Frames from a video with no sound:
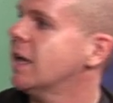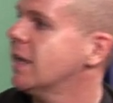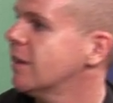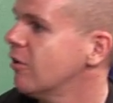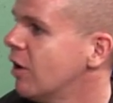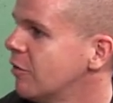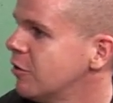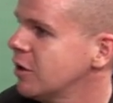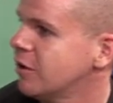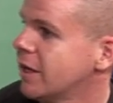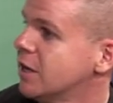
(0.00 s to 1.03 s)
in the lovely
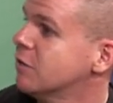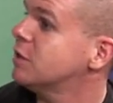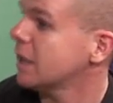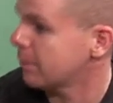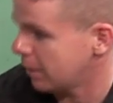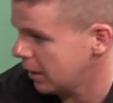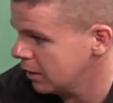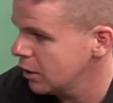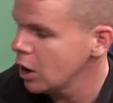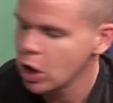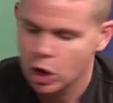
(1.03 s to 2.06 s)
land of Tampa.
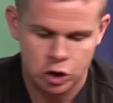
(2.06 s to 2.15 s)
Mm-hmm.